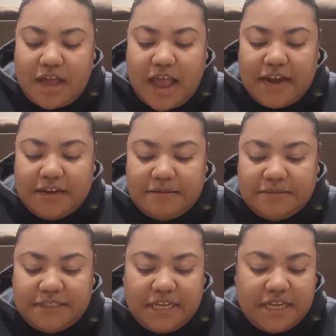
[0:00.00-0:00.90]

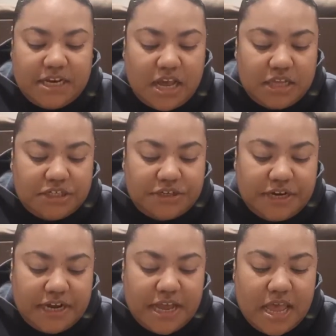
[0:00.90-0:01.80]
items in Dollar
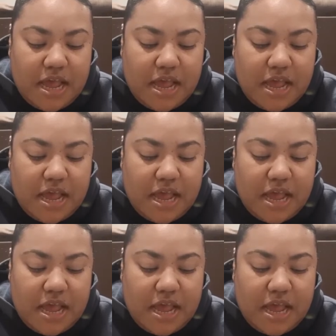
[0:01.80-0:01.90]
Tree,